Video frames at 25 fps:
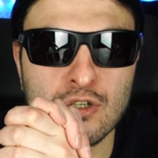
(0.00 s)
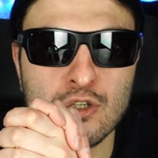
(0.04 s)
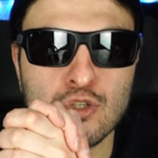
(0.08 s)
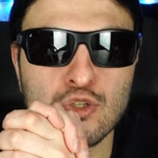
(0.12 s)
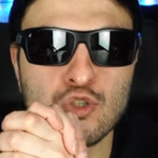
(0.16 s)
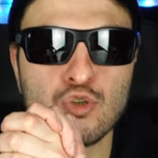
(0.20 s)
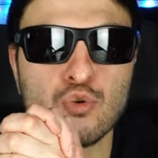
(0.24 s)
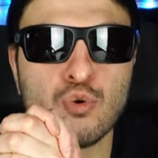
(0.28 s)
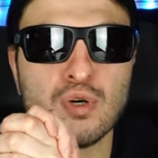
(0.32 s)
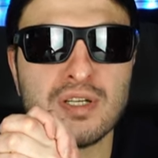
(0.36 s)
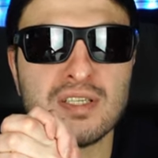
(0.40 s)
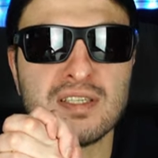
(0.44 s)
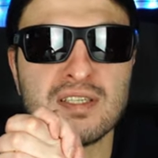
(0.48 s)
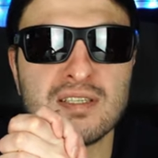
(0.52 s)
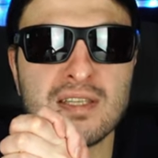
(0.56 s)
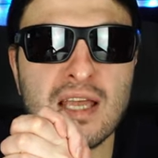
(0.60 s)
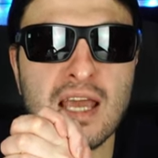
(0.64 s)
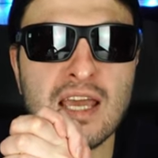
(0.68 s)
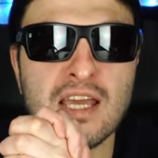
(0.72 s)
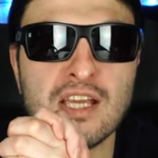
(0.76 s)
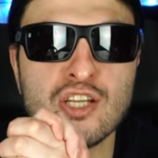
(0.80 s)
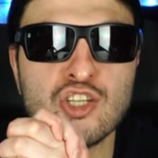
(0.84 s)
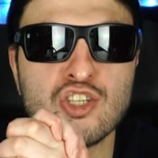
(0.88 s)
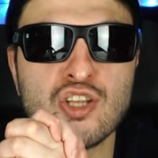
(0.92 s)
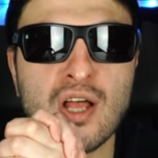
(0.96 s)
to a
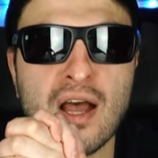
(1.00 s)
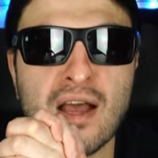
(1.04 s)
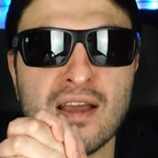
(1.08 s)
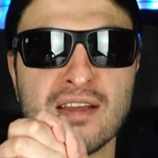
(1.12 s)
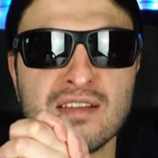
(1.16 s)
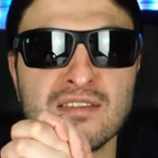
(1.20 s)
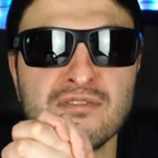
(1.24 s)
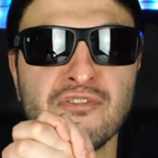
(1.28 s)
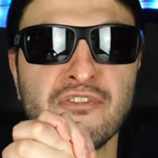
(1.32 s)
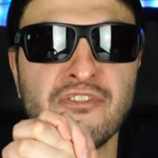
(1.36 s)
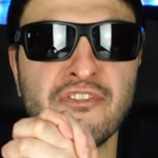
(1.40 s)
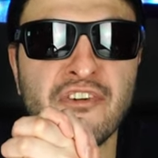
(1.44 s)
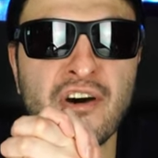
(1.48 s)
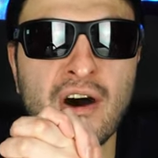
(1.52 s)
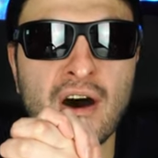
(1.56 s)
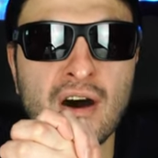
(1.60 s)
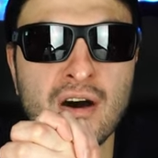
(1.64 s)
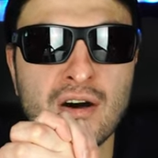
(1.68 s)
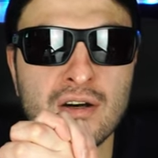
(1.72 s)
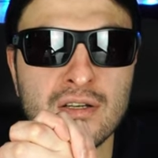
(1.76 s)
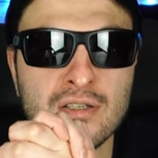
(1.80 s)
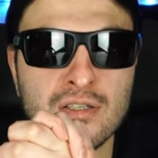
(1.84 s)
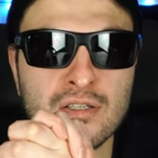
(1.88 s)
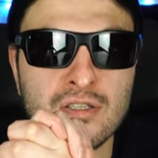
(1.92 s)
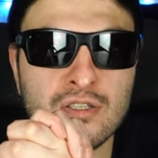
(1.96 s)
stage that is
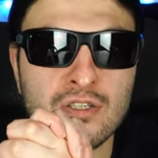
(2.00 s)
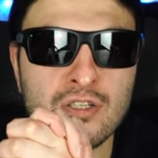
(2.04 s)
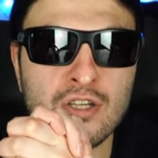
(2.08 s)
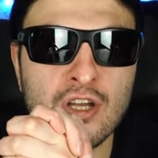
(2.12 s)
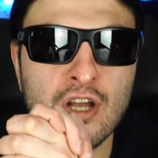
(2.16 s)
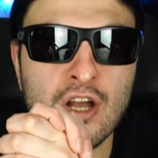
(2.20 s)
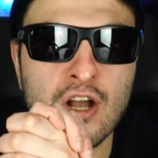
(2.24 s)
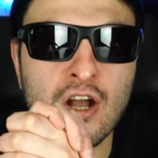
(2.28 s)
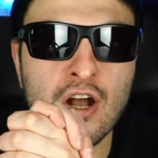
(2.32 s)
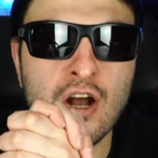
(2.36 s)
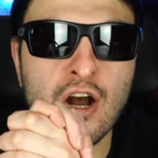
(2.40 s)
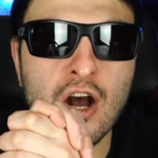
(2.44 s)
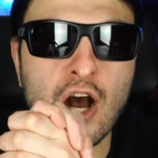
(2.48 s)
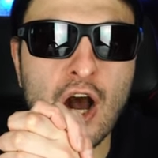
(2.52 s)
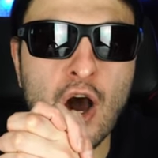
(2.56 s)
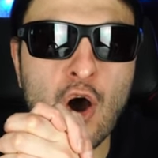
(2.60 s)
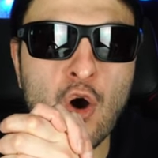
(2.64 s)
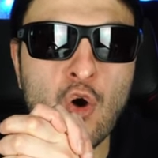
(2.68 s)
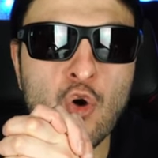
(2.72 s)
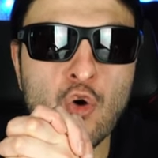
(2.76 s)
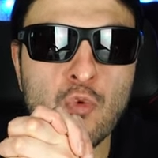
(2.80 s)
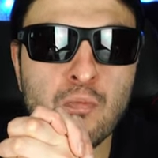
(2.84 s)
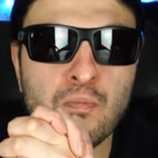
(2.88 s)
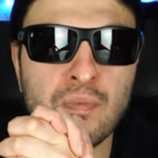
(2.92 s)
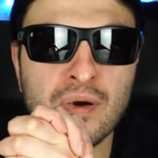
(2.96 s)
vast,
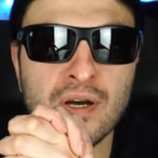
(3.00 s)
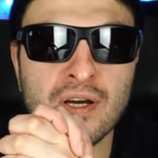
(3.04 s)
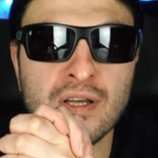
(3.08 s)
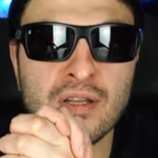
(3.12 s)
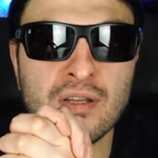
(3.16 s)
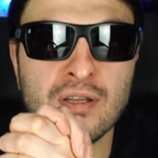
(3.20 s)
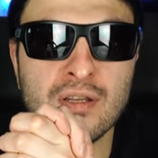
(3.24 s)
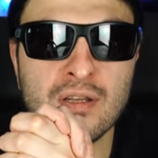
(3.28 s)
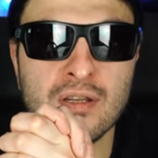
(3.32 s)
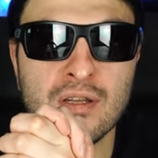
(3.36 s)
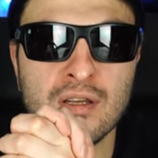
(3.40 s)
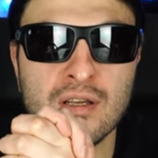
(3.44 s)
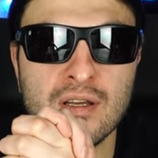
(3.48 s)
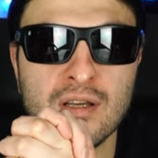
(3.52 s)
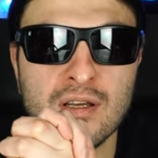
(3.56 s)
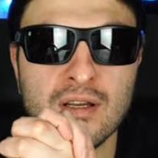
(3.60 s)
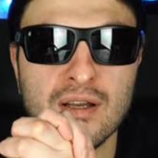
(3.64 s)
open,